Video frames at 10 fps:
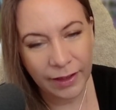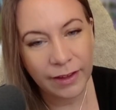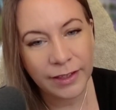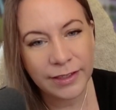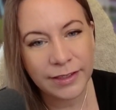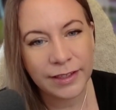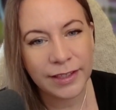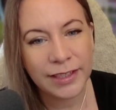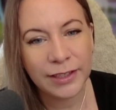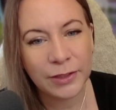I
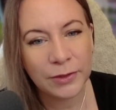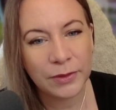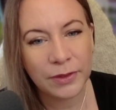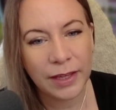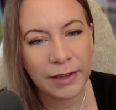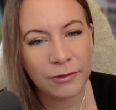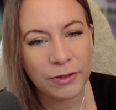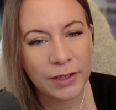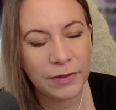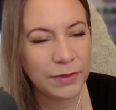know
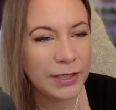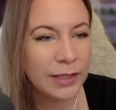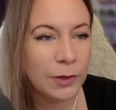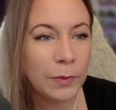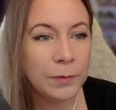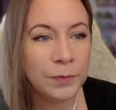every video